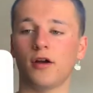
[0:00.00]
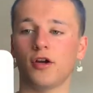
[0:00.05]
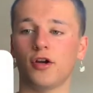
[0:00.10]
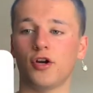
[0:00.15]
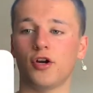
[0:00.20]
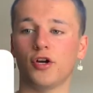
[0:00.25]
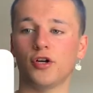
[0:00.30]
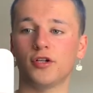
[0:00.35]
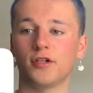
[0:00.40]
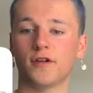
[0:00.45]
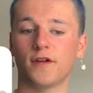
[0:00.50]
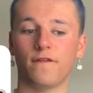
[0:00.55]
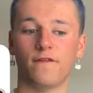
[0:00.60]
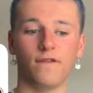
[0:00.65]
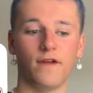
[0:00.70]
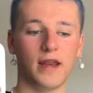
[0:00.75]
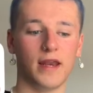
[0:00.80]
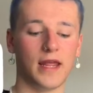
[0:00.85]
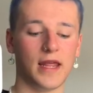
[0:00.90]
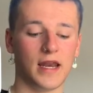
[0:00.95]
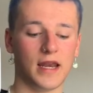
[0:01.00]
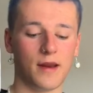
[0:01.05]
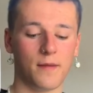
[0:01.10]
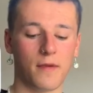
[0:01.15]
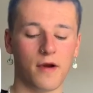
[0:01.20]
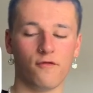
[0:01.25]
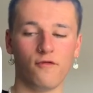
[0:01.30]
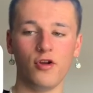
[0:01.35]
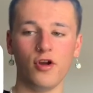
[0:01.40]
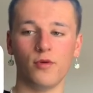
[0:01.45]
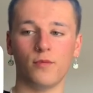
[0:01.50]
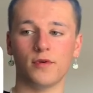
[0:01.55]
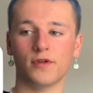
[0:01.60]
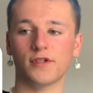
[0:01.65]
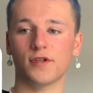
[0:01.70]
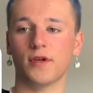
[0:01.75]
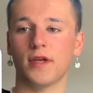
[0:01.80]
could fit in my room. So